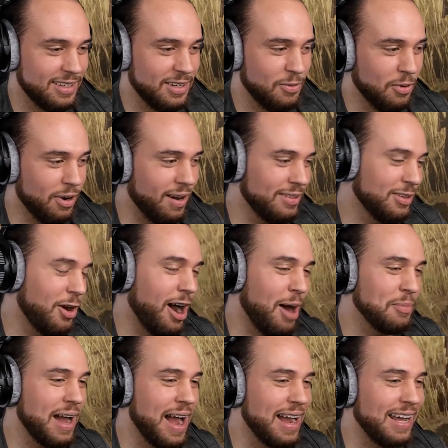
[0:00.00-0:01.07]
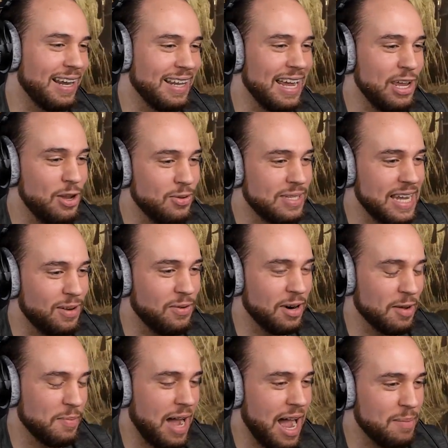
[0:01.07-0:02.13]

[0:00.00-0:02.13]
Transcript: Well, no, I'm not gonna let you take one of my